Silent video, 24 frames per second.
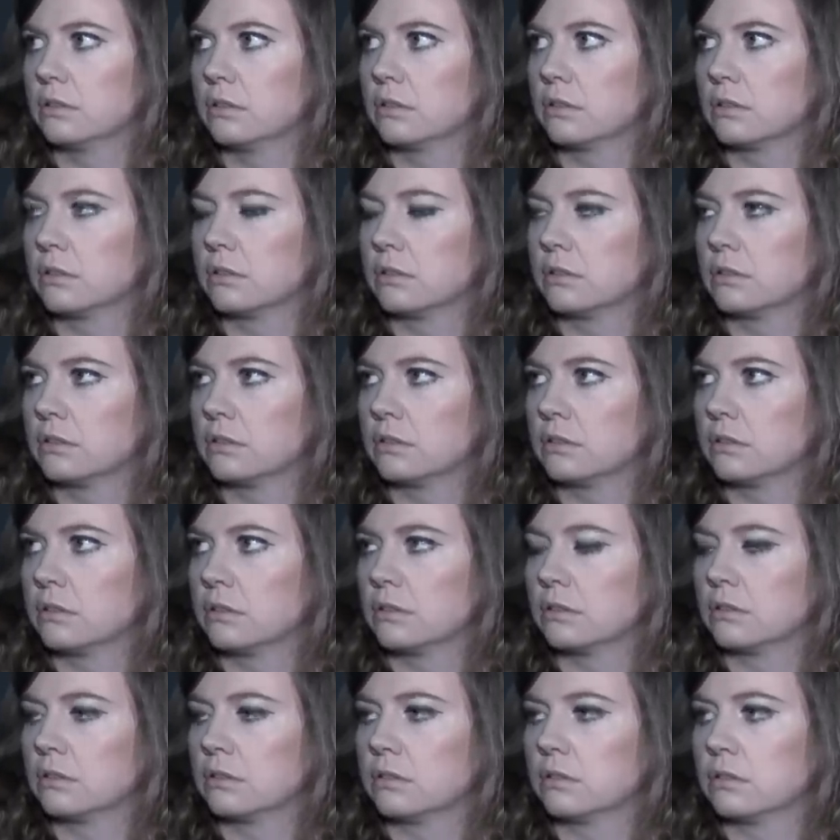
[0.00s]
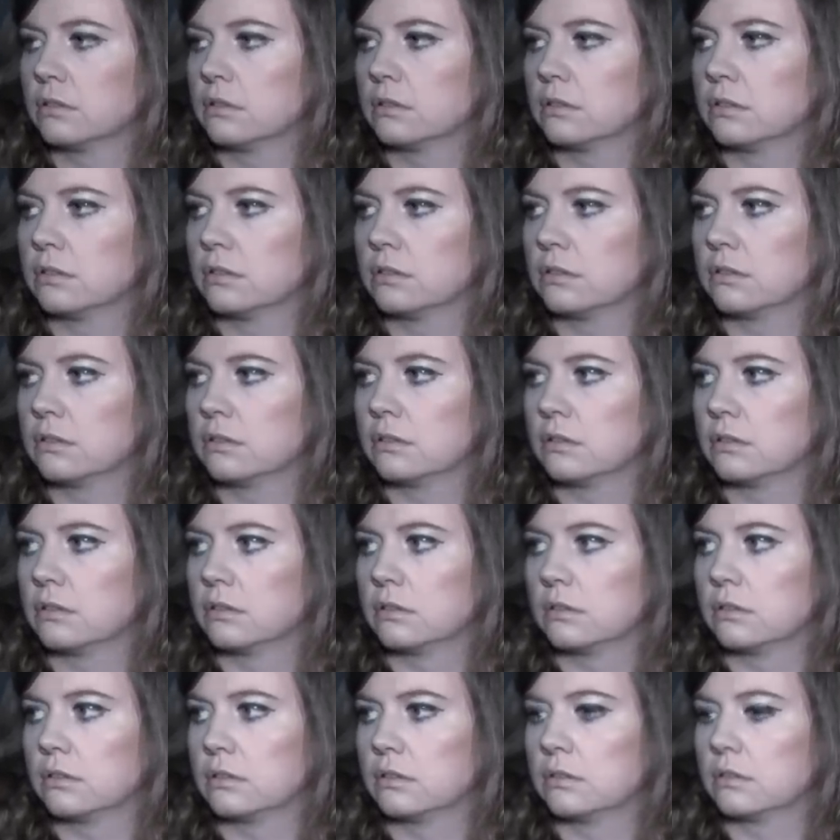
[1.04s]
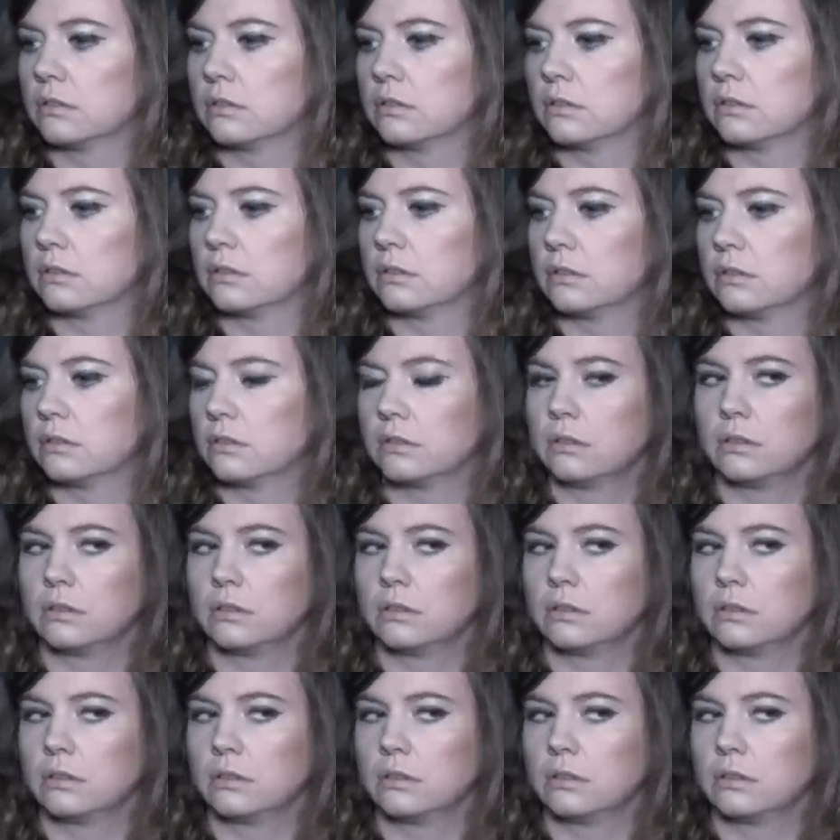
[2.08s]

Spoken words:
(silence)